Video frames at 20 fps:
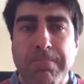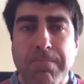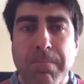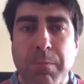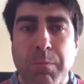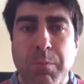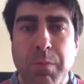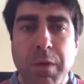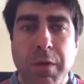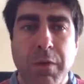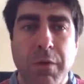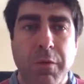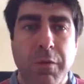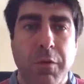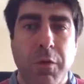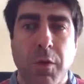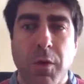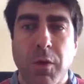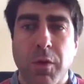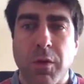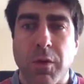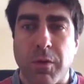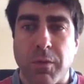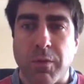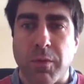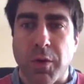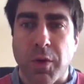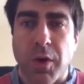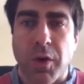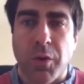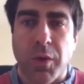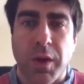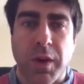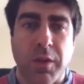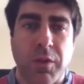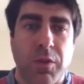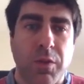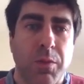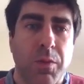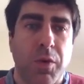Before going
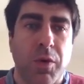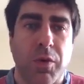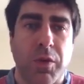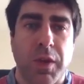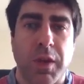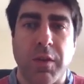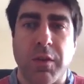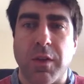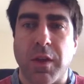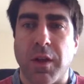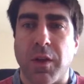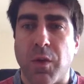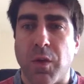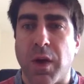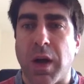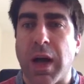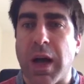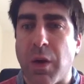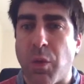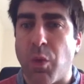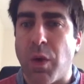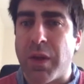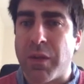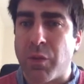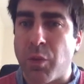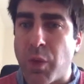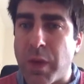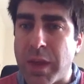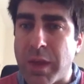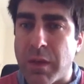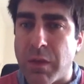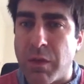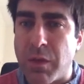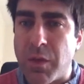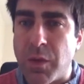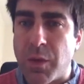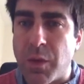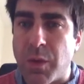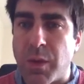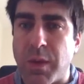into more detail, what we can
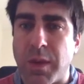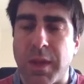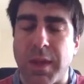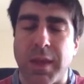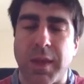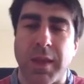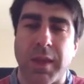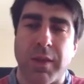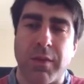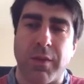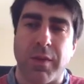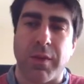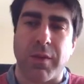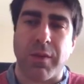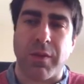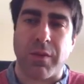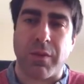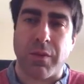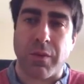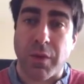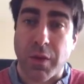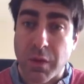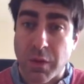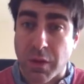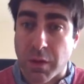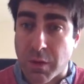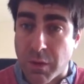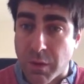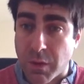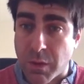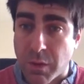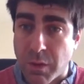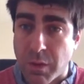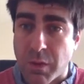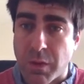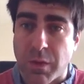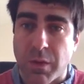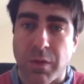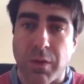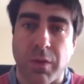do in physics
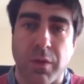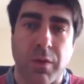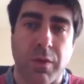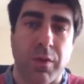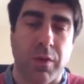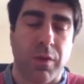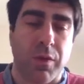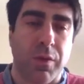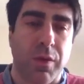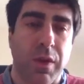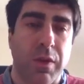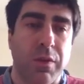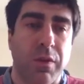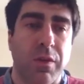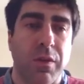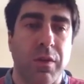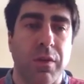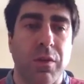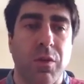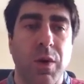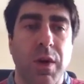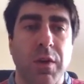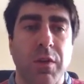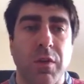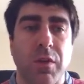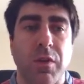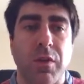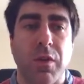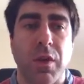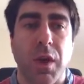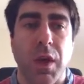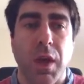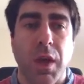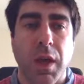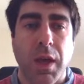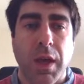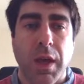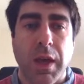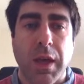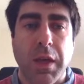to answer these questions,
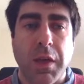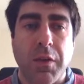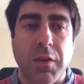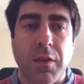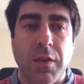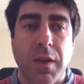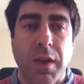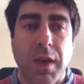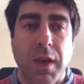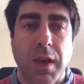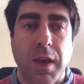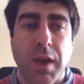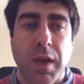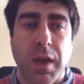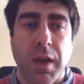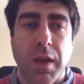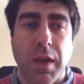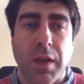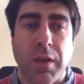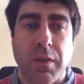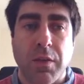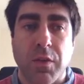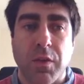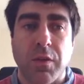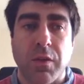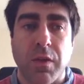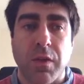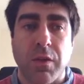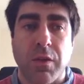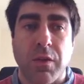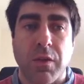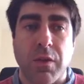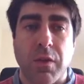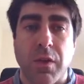it's interesting to see